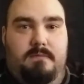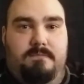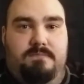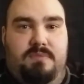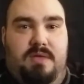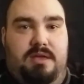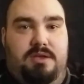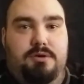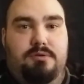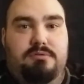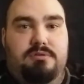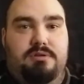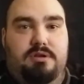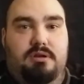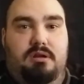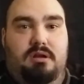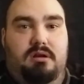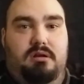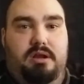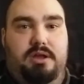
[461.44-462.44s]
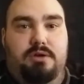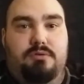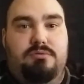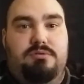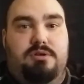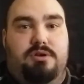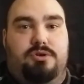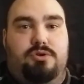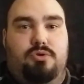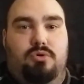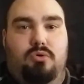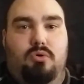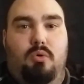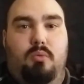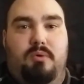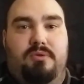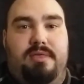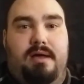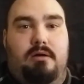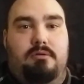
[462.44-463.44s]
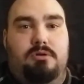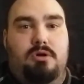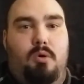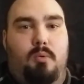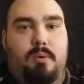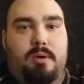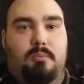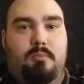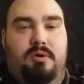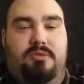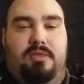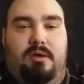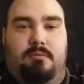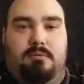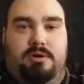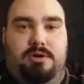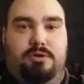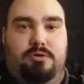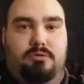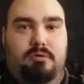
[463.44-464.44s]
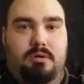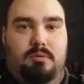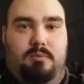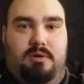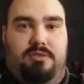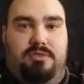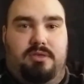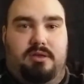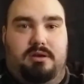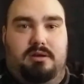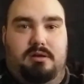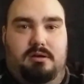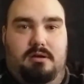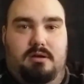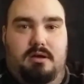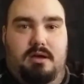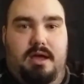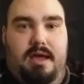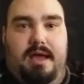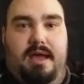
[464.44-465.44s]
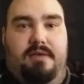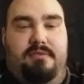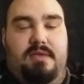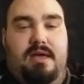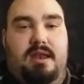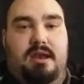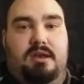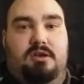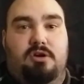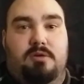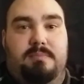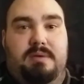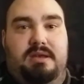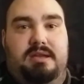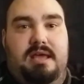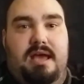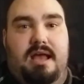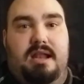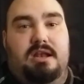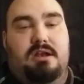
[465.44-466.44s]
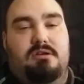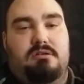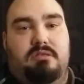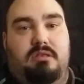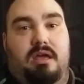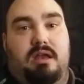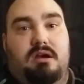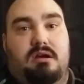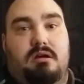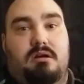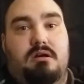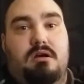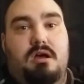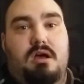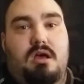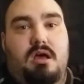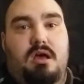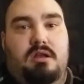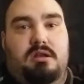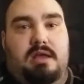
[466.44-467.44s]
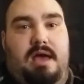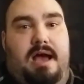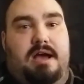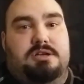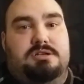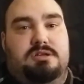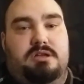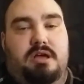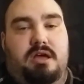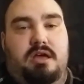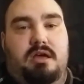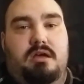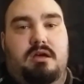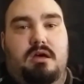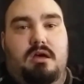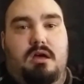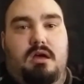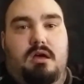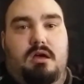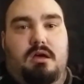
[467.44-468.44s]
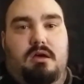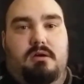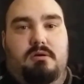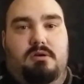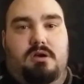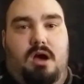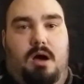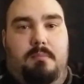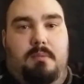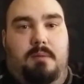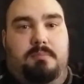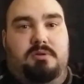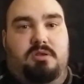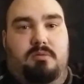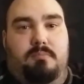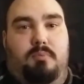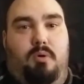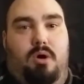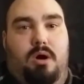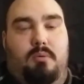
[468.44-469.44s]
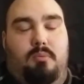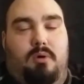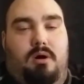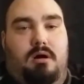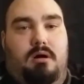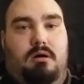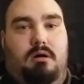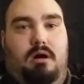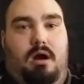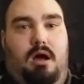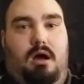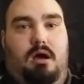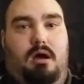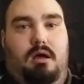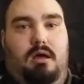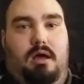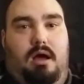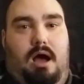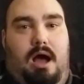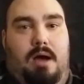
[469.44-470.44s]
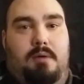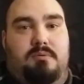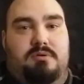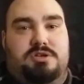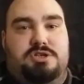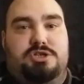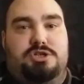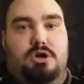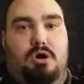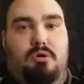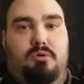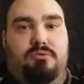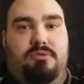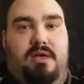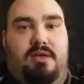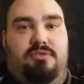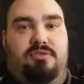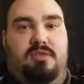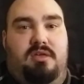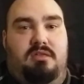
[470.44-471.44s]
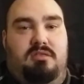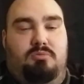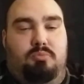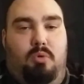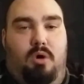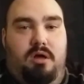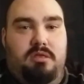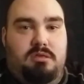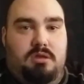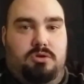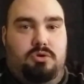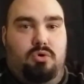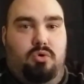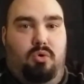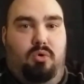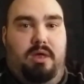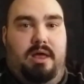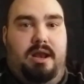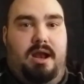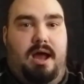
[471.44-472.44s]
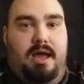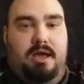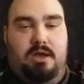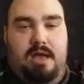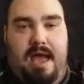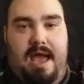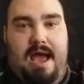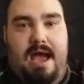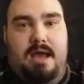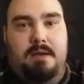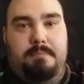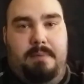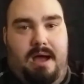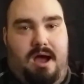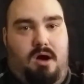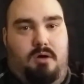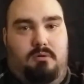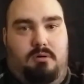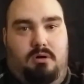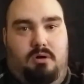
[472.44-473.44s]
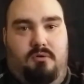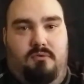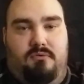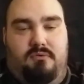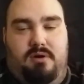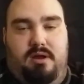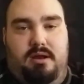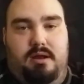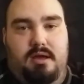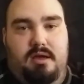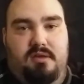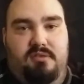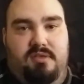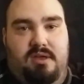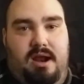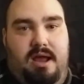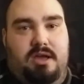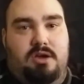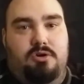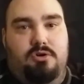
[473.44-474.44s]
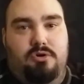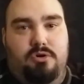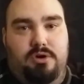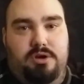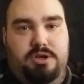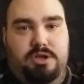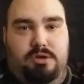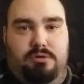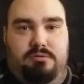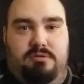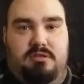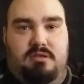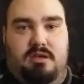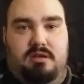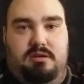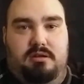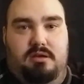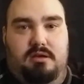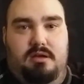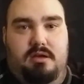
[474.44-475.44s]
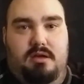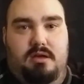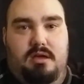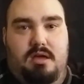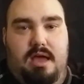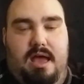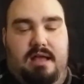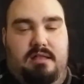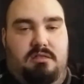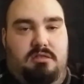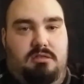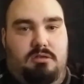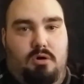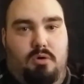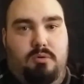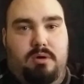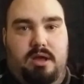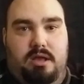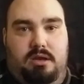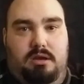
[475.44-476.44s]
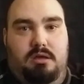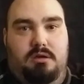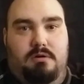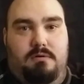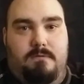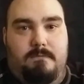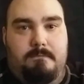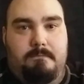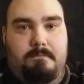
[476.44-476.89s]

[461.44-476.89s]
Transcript: They literally used a tool without knowing what they were doing with it. And then it took me 10 years later to actually come up to the point where I was shown that this was a tool and I had power over it, that I could use it, and so can you.